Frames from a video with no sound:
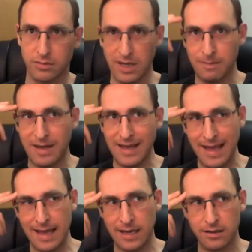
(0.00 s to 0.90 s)
in my
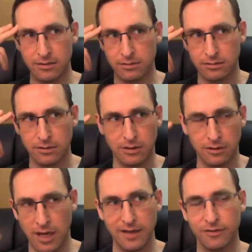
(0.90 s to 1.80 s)
head,
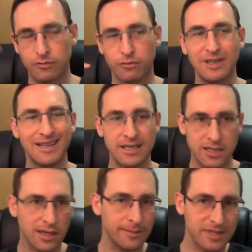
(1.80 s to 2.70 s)
not even
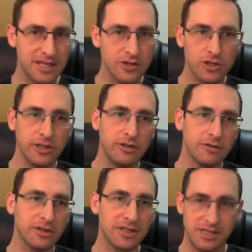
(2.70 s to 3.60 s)
realizing I'm essentially
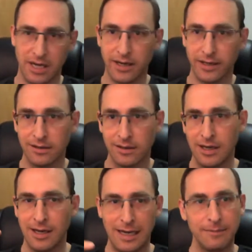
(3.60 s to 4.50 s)
doing design,
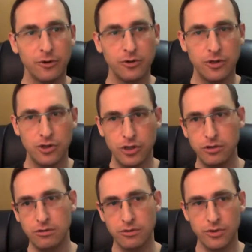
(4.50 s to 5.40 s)
I'm going to
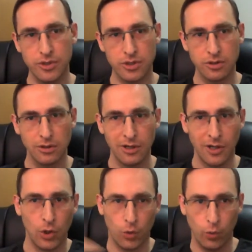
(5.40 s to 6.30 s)
choose
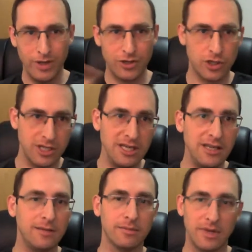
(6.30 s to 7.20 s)
which
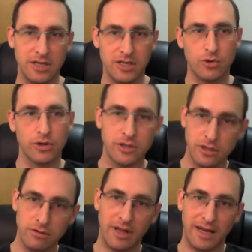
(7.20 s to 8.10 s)
team is going to
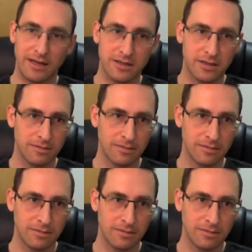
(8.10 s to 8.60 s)
do that.